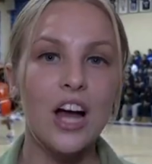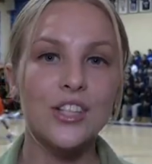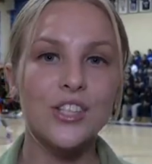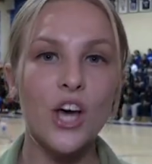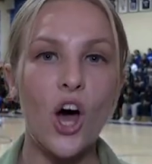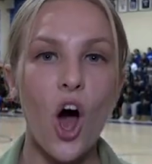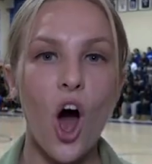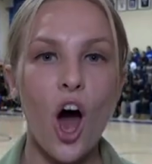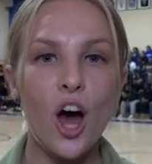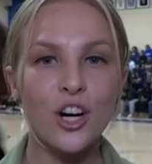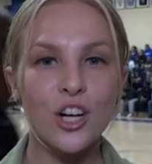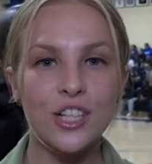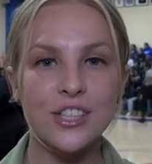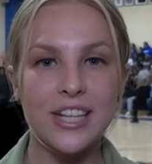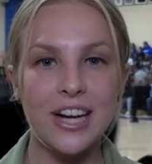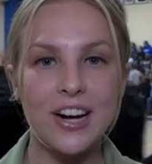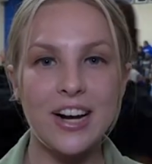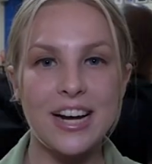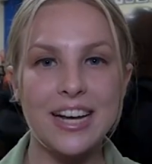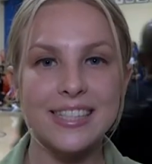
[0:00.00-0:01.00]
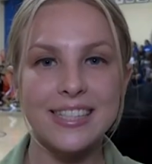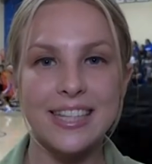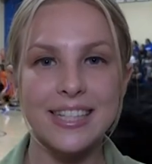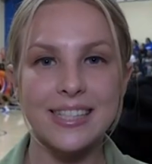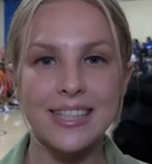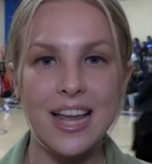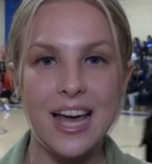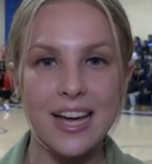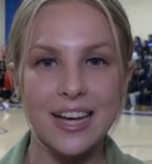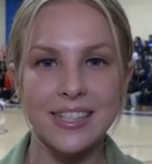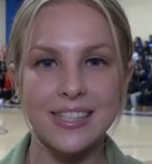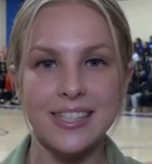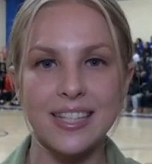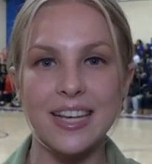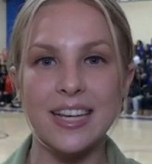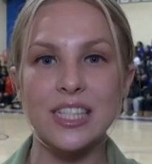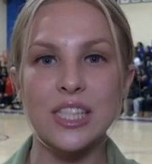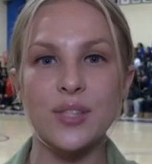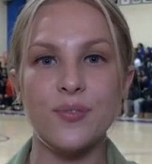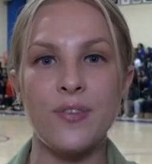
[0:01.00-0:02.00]
To honor Darius's legacy,
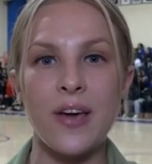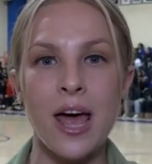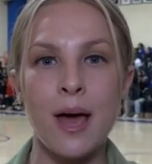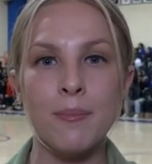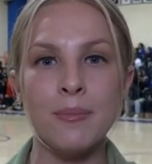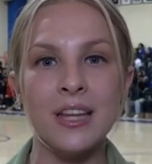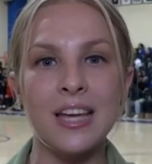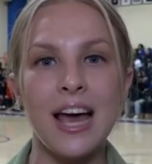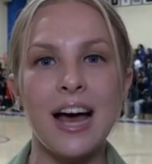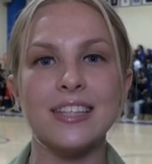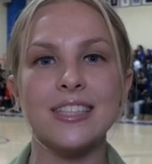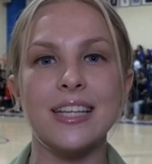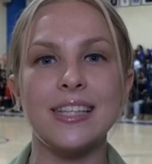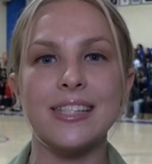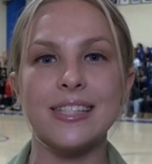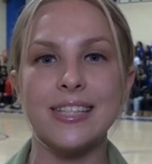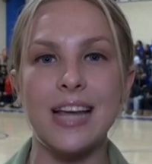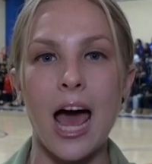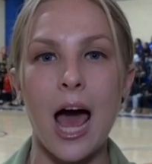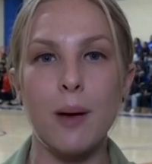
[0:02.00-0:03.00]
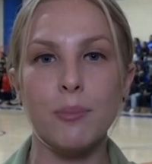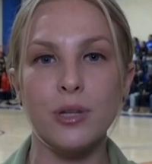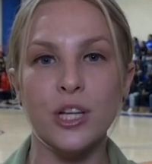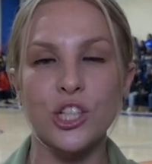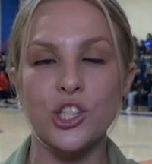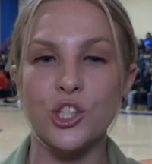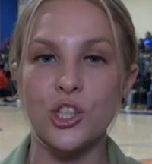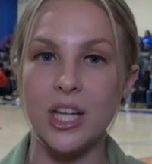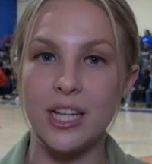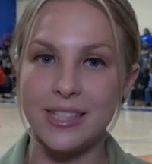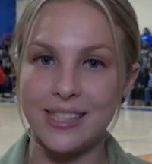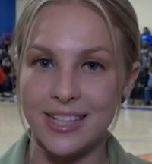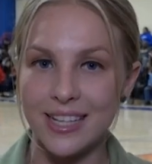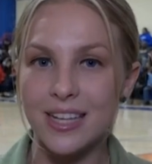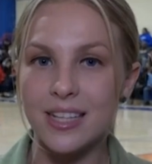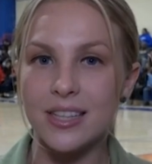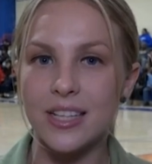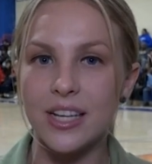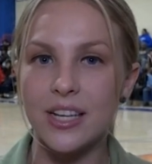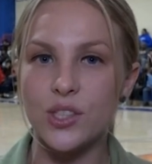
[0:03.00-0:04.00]
his family has established the
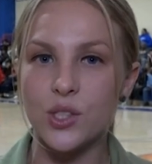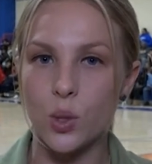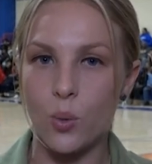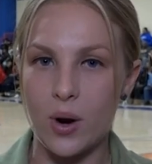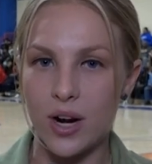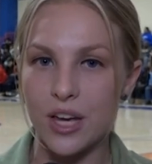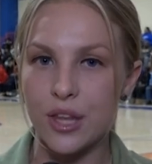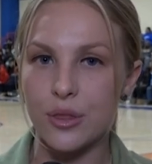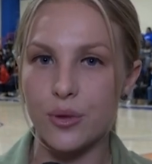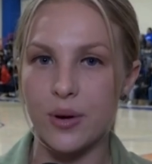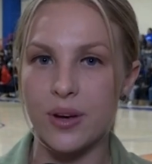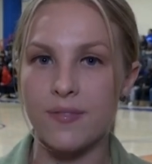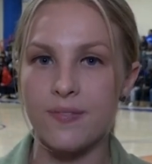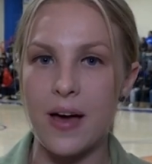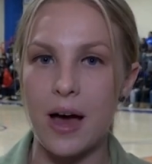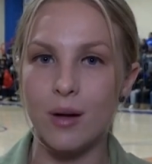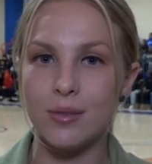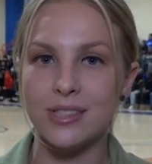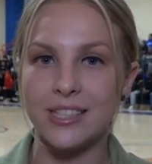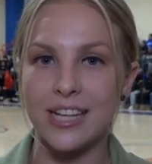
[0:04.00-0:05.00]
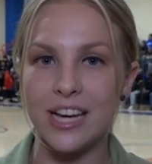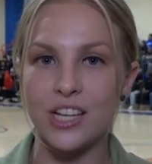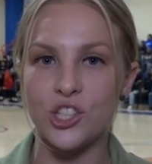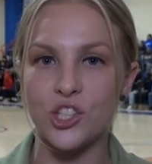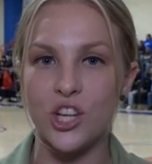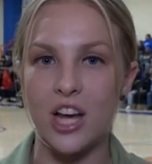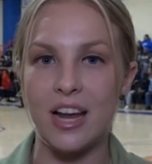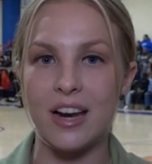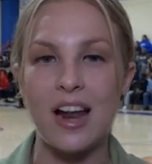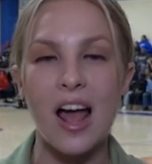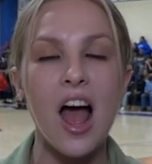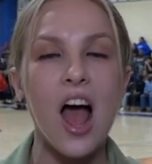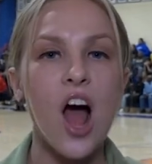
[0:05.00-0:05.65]
D. Lee 23 Foundation.